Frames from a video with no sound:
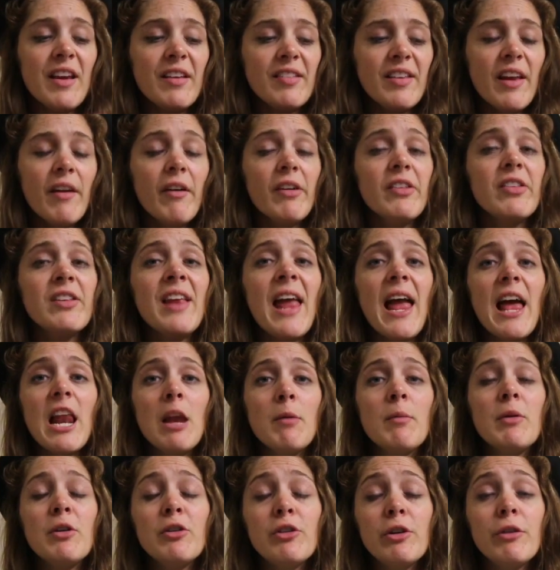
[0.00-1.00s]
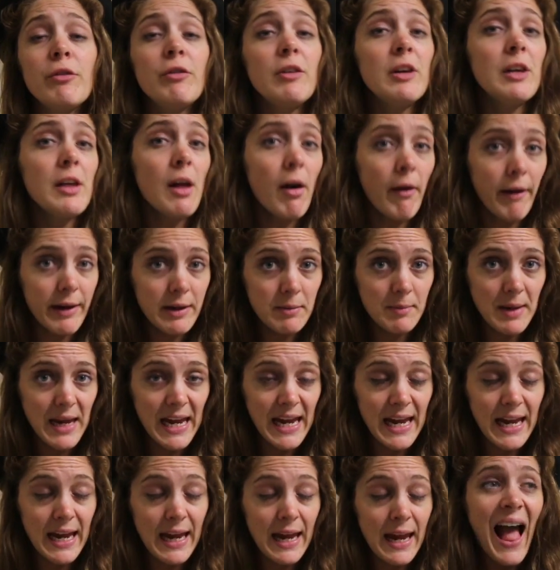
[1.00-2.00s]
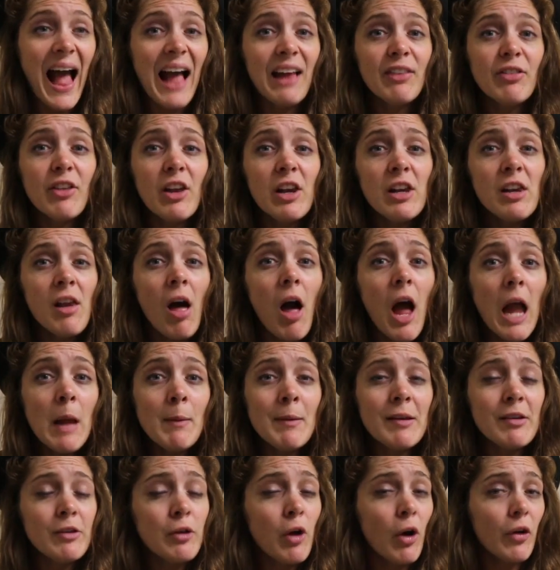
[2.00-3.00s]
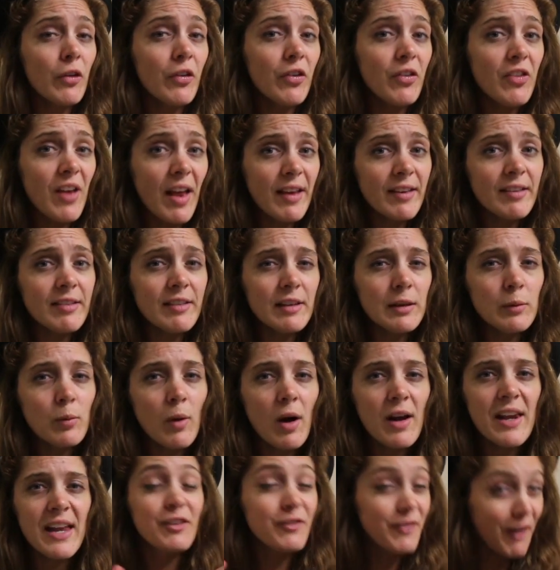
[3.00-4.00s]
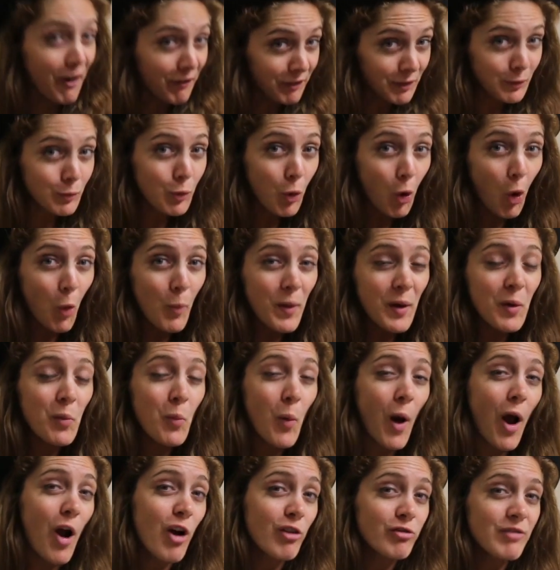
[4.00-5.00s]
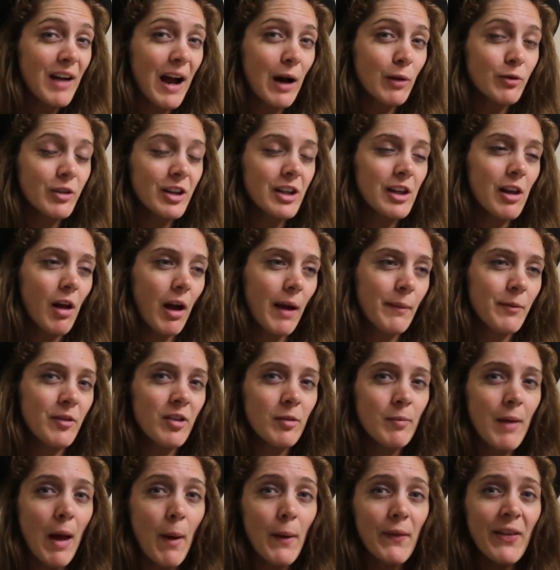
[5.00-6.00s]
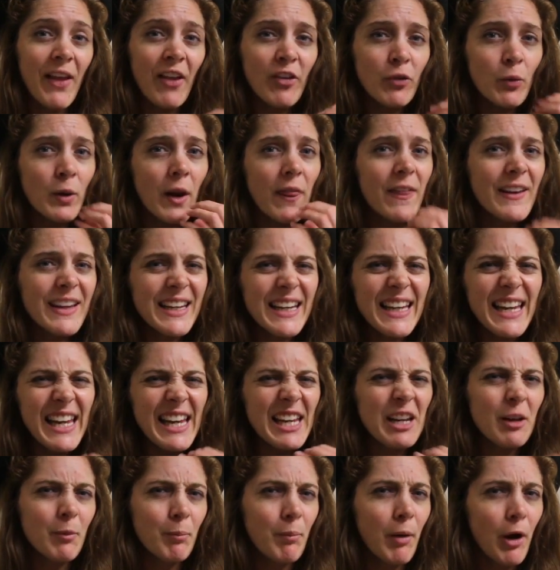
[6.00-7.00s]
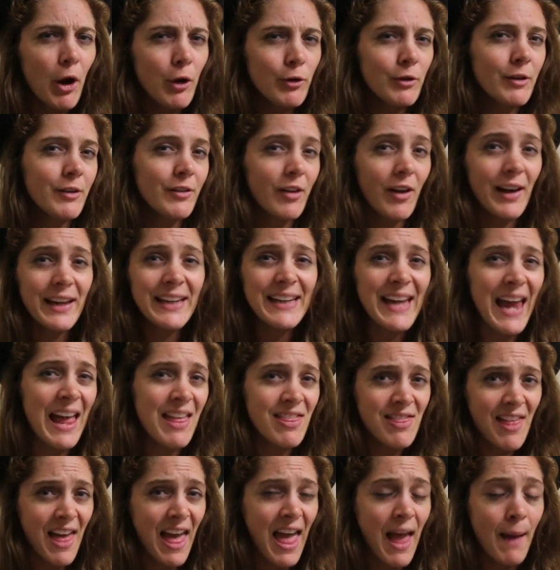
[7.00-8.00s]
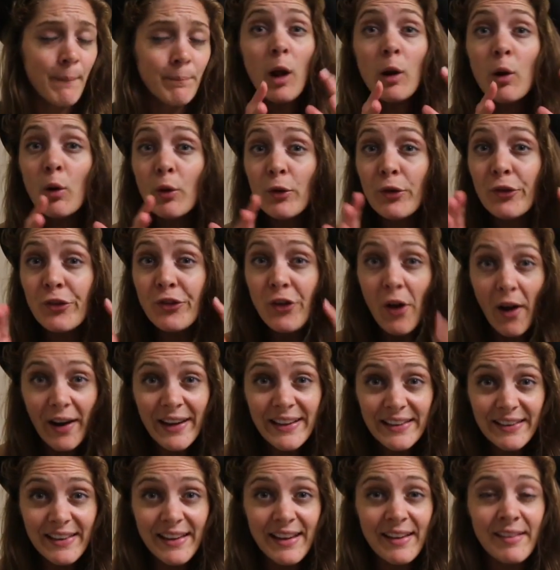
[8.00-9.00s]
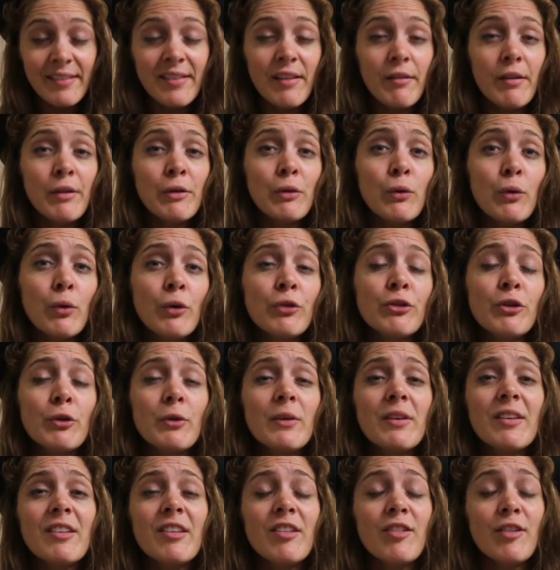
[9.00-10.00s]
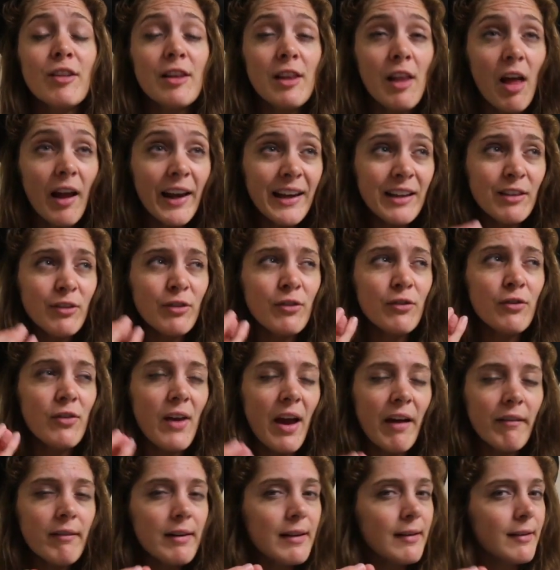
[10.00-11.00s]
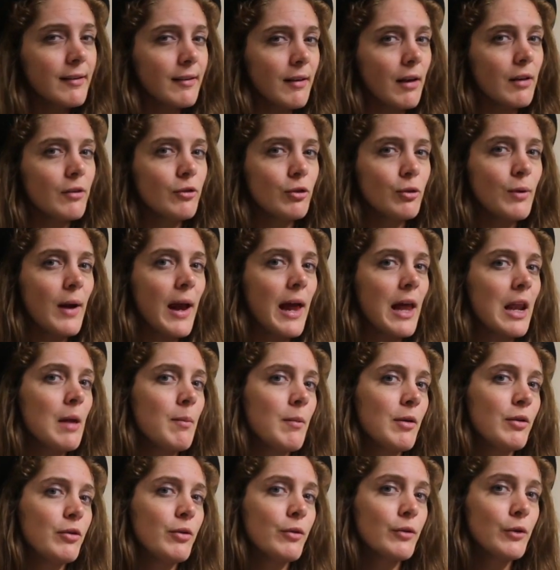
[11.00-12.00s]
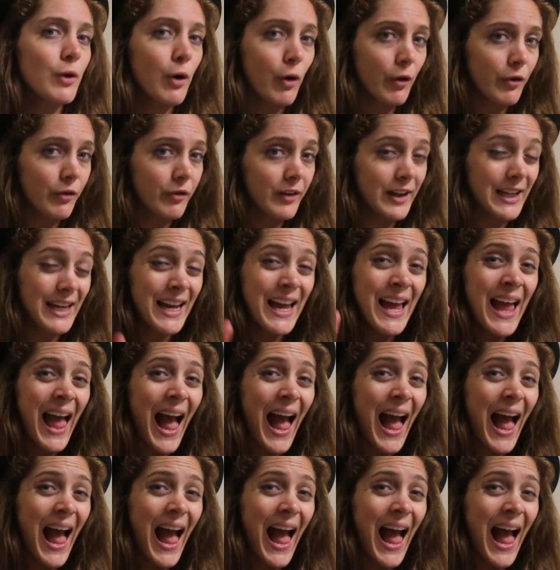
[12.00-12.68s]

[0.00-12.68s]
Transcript: is there is an element of lime here, and the lime is not a zesty one. It's a very warming, well-rounded lime smell, and that's one of the key components I get there. Alongside this, there is also a slight, very subtle element of coffee.